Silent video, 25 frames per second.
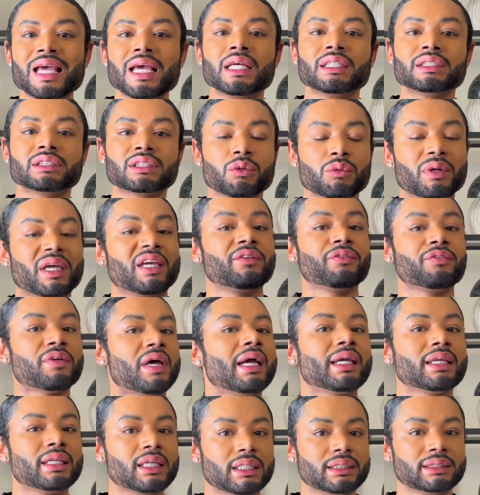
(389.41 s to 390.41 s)
So if
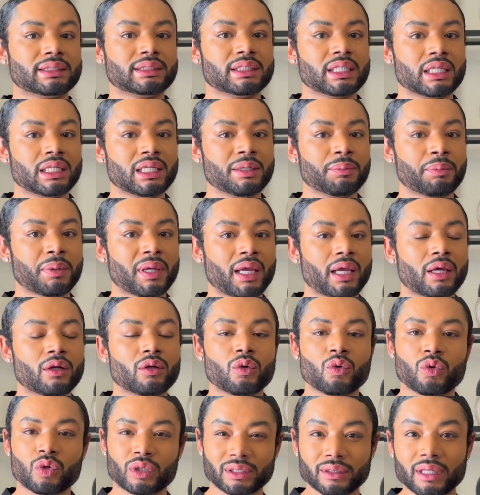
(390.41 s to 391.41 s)
I get a skinny pant
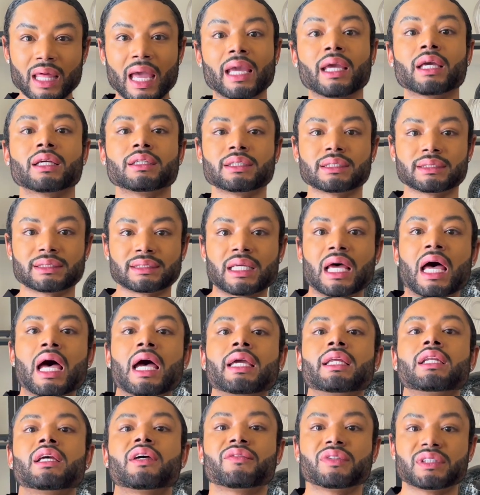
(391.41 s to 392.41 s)
or like a
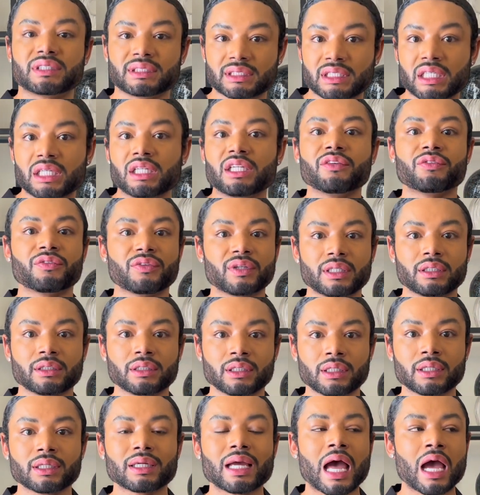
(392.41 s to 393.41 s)
design of a skinny fit
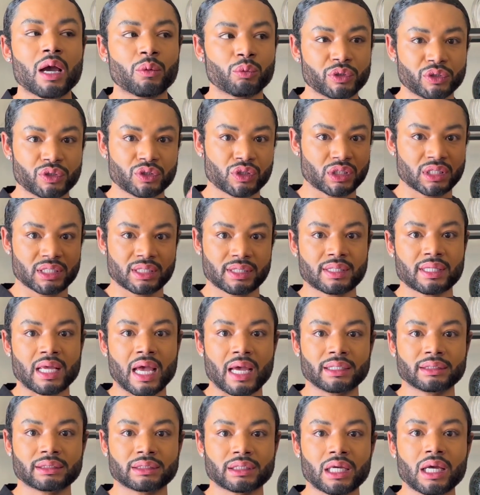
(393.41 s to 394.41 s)
look, I will usually
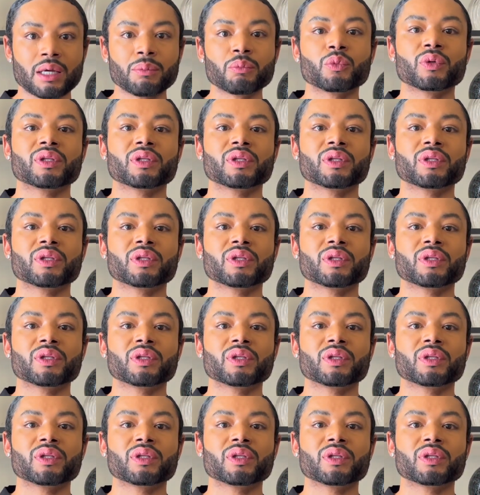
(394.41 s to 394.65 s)
size up.